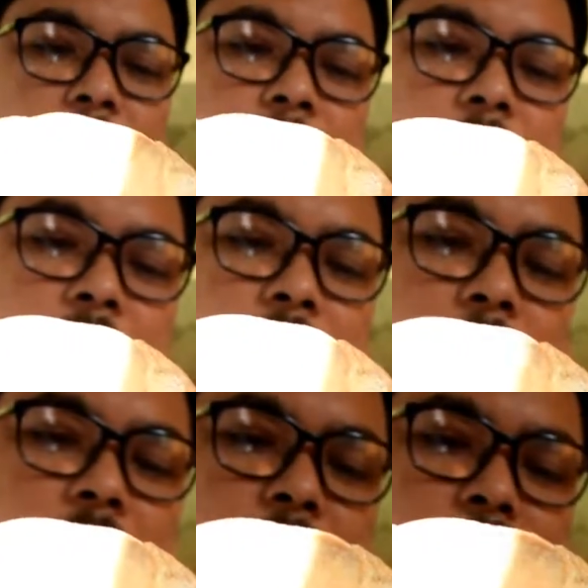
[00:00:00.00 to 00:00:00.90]
this
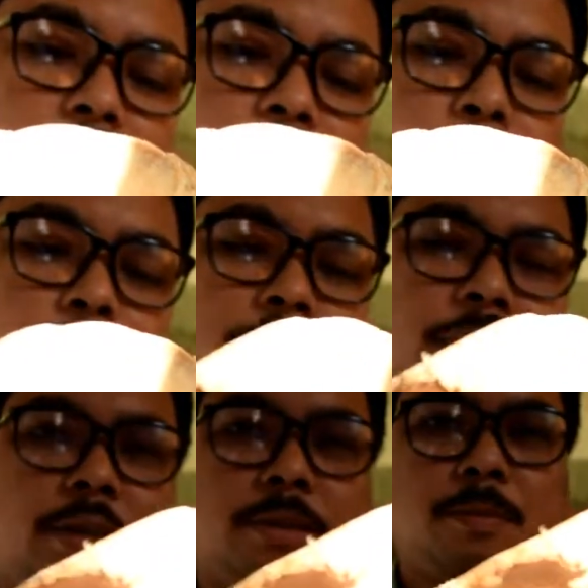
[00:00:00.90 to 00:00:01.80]
is
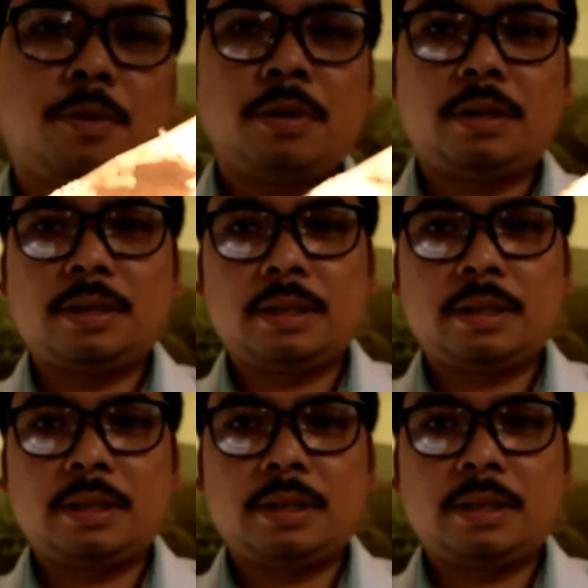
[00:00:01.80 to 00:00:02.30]
posterior border,